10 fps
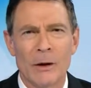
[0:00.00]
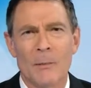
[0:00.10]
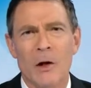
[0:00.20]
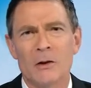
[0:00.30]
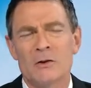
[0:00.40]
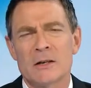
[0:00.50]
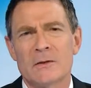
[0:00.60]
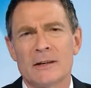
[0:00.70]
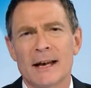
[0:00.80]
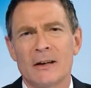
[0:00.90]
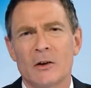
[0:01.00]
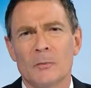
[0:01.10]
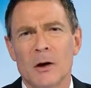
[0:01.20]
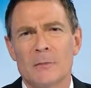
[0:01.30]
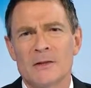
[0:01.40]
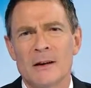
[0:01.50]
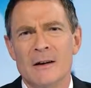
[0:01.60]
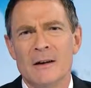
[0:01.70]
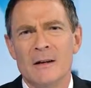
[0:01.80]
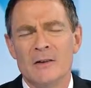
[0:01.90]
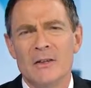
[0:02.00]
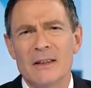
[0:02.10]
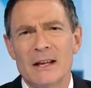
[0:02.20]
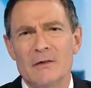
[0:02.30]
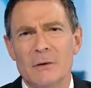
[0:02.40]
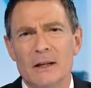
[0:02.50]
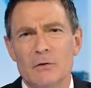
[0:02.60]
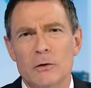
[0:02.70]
we apologize for the technical problems. Do you think that's really